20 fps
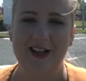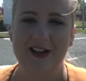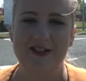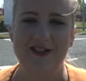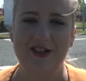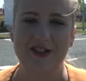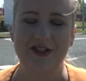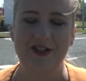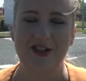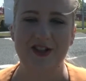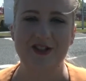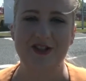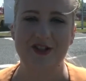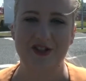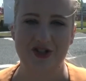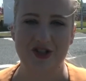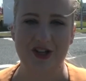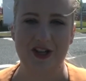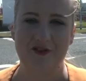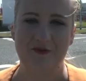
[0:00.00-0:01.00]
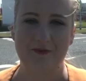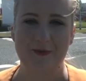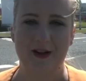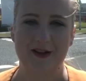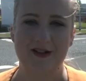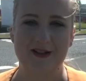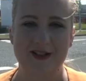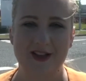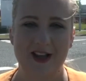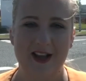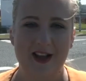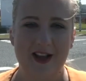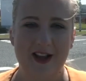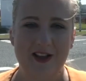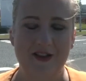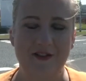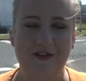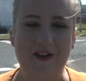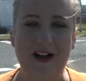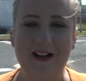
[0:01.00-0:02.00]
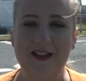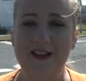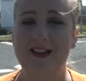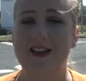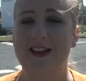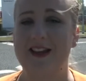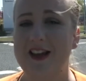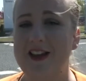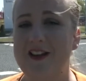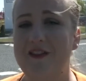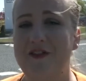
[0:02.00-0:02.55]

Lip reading: Sunderland's achievements. The fact that the